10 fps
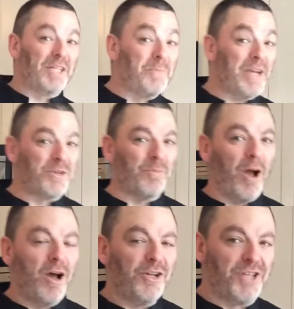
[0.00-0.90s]
Let's make some
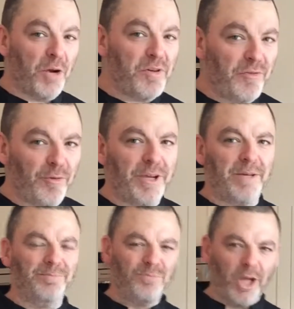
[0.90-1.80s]

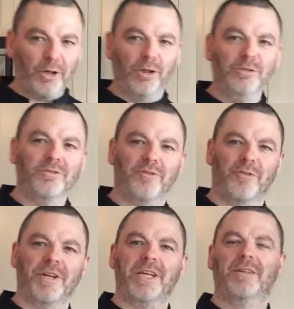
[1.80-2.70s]
dairy-free,
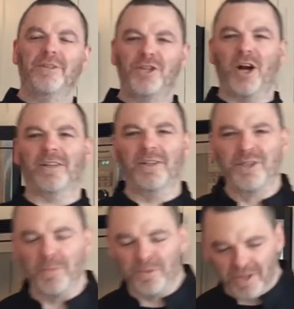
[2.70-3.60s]
gluten-free chocolate
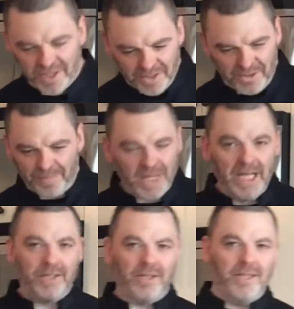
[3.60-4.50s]
chip cookies.
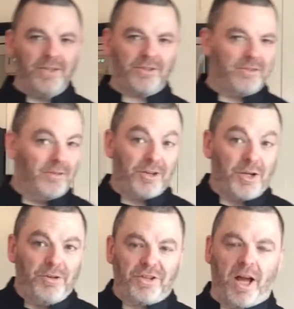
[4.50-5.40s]
These are
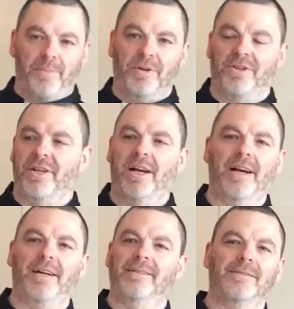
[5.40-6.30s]
showstoppers.
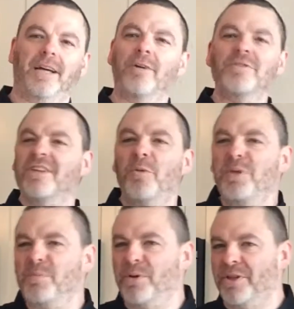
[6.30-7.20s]
I don't tell
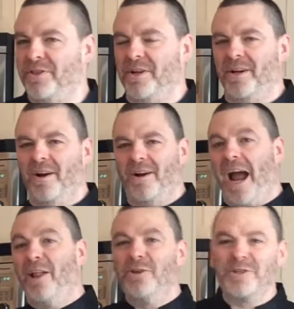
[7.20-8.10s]
people that they are
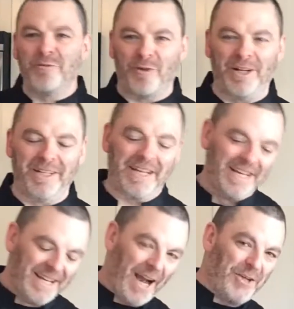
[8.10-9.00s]
allergen-friendly.
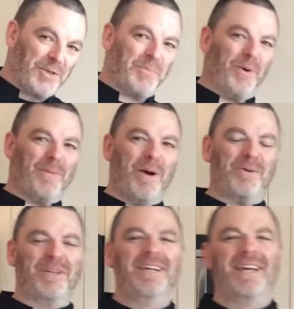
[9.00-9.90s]
I just put them
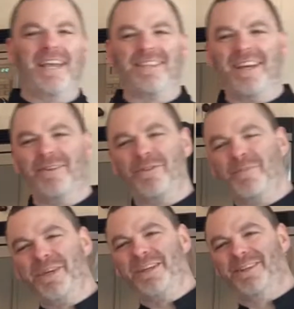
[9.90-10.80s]
out at the end of a
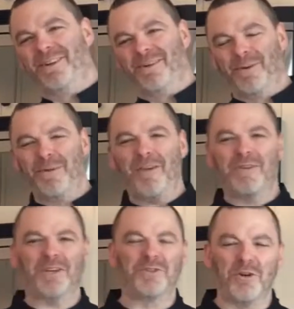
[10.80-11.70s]
meal or when we have
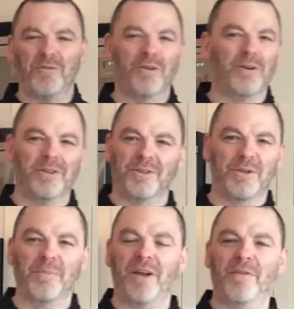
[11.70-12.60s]
guests over or there's
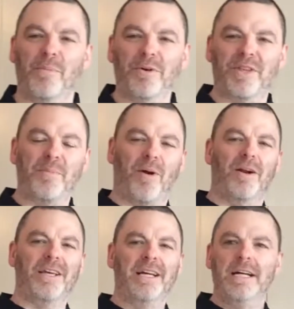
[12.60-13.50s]
some kind of a birthday
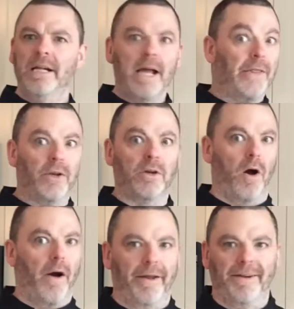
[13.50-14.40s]
party, and they're
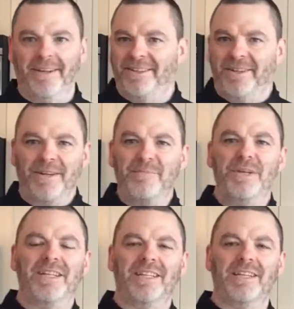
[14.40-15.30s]
gone. Like, they're
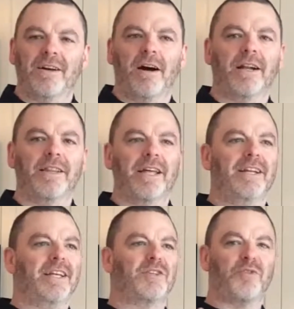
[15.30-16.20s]
immediately gone. And
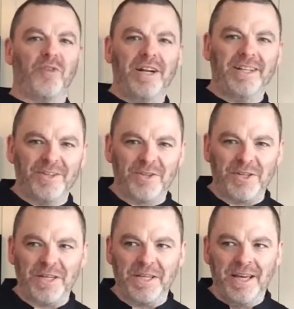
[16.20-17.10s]
then it's funny to
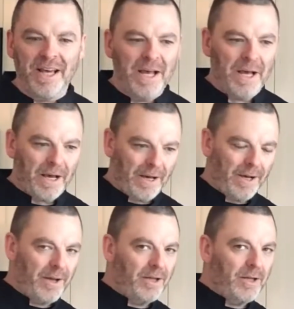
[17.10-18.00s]
see
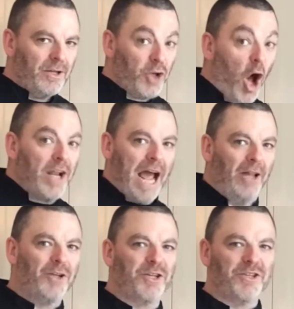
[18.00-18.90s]

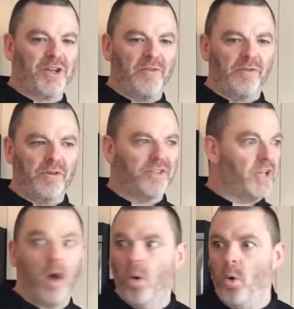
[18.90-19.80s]
non-allergen sufferers
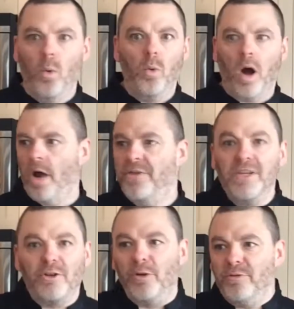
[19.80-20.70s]
say, "Oh, are
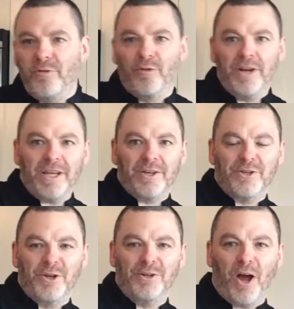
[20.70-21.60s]
these gluten-free?
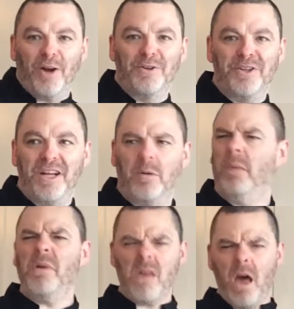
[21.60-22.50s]
Because your daughter's eating them."
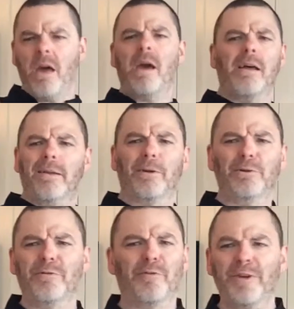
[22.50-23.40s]
I'm like, yeah,
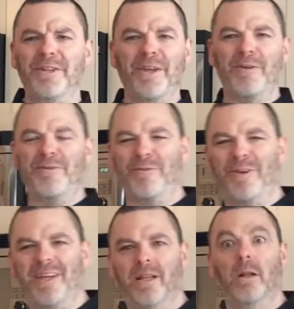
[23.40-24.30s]
gluten-free,
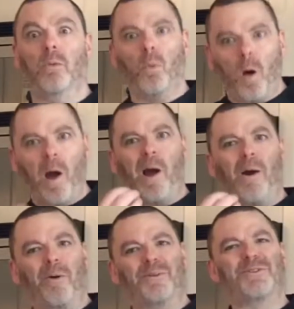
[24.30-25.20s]
dairy-free, and
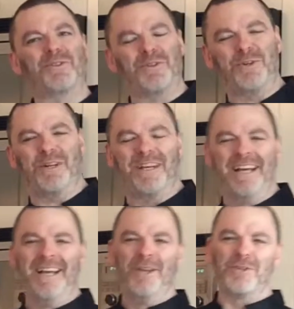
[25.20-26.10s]
wow, this is good.
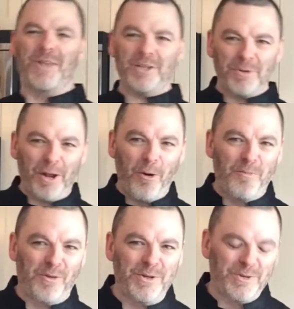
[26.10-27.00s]
So that's what I
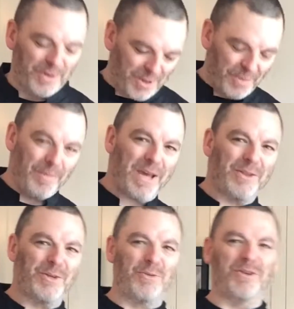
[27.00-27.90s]
hope for you, that you'll make
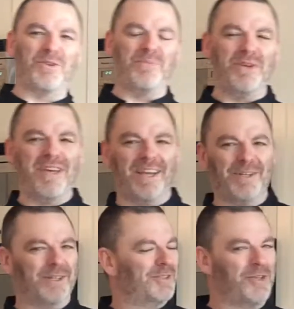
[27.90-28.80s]
this recipe and
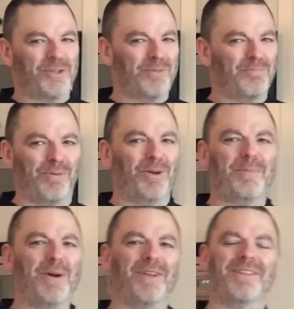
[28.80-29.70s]
you'll just put
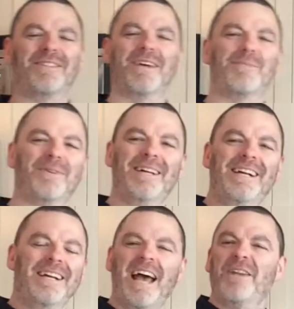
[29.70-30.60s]
them out on the table
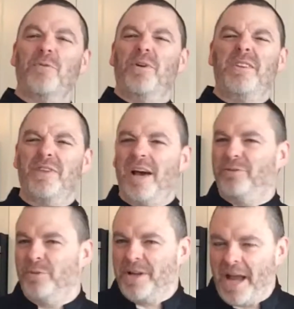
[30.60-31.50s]
and you won't even
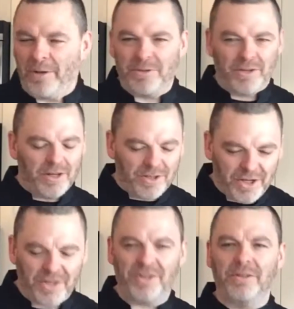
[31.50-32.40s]
have to announce. They're
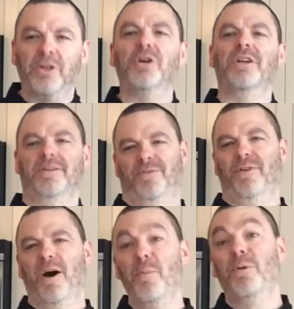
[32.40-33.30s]
just good
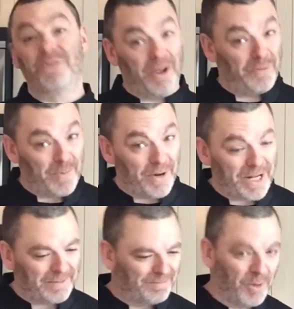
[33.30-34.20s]
for almost
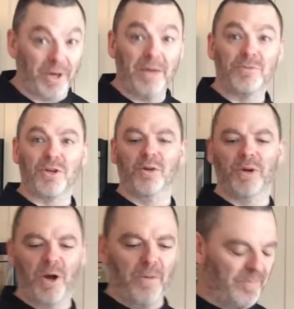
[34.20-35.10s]
everybody. Okay, so here
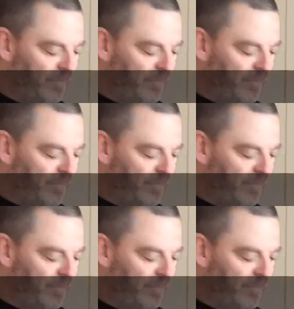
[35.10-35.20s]
we go.